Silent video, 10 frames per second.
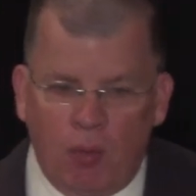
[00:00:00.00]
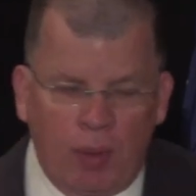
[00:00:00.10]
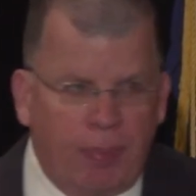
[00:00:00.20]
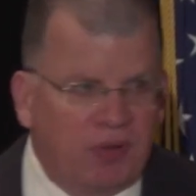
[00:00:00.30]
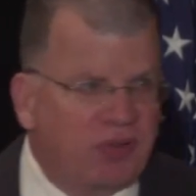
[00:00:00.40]

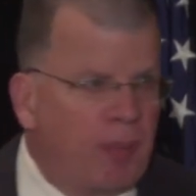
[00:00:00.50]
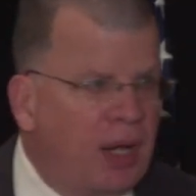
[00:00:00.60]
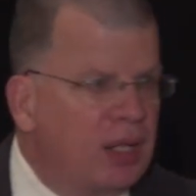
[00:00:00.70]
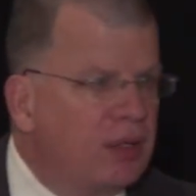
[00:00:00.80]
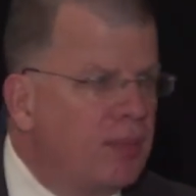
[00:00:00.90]
We put some
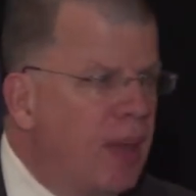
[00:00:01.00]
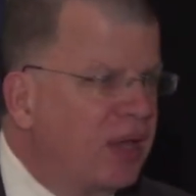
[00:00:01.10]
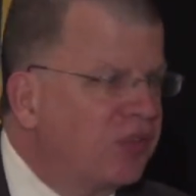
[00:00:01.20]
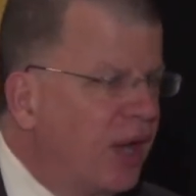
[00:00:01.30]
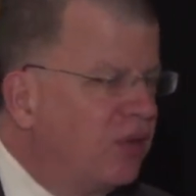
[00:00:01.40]
money into the
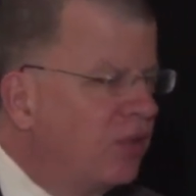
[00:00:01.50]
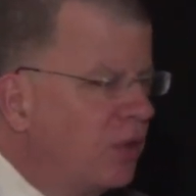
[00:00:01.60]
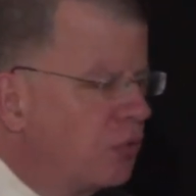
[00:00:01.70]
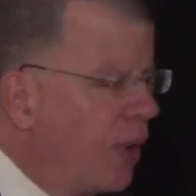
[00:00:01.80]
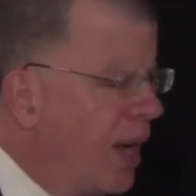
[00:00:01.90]
mega sites in
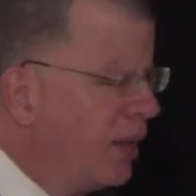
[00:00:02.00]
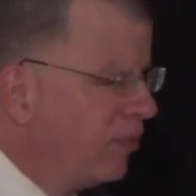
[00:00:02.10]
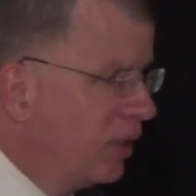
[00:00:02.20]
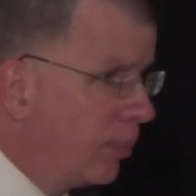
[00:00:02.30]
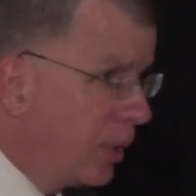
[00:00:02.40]
the Triad
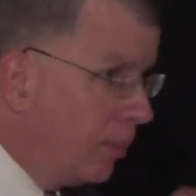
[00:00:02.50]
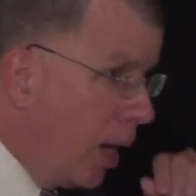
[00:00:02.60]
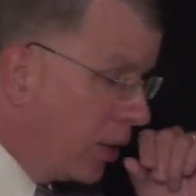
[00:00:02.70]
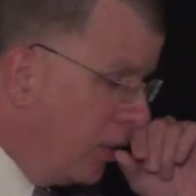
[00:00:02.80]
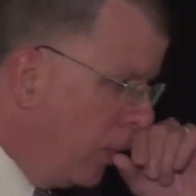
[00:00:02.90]
of Liberty,
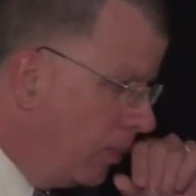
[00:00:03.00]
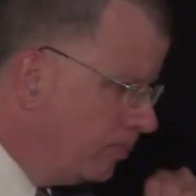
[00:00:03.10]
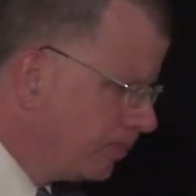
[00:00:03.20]
Moncure,